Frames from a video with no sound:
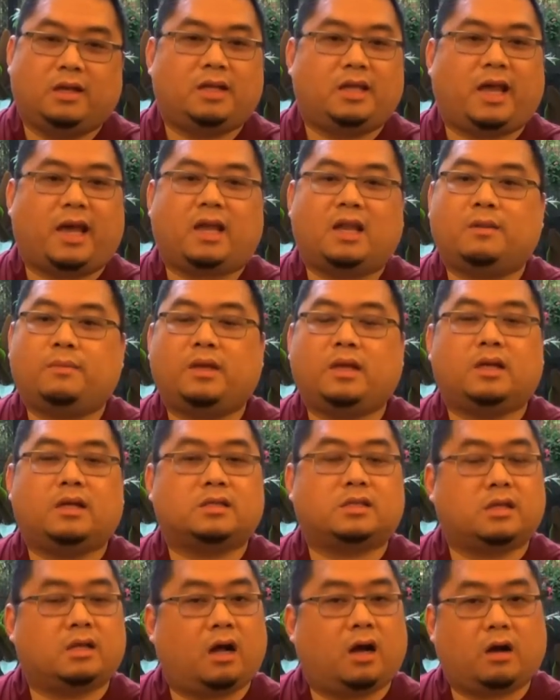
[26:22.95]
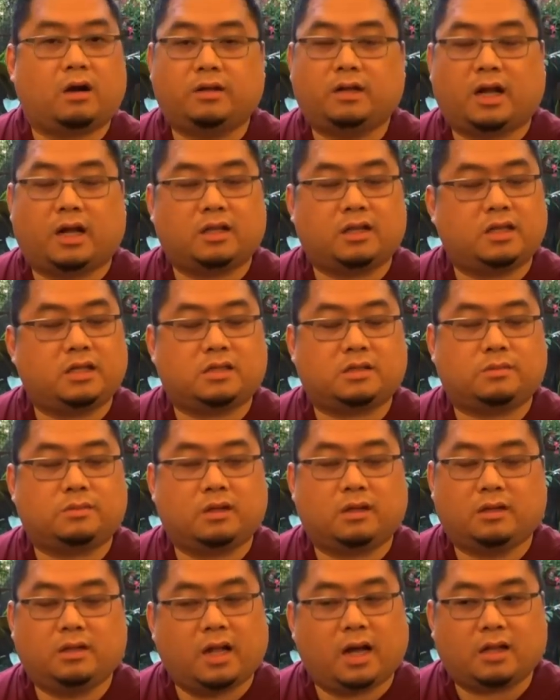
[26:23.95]
The enemy are not
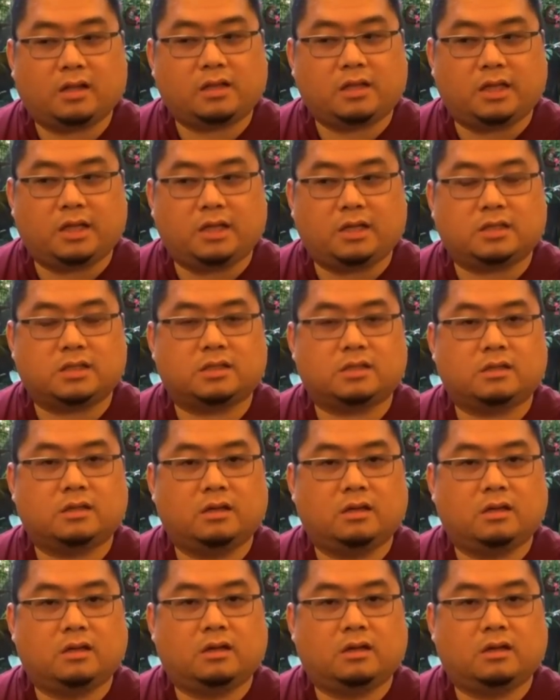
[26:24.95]
these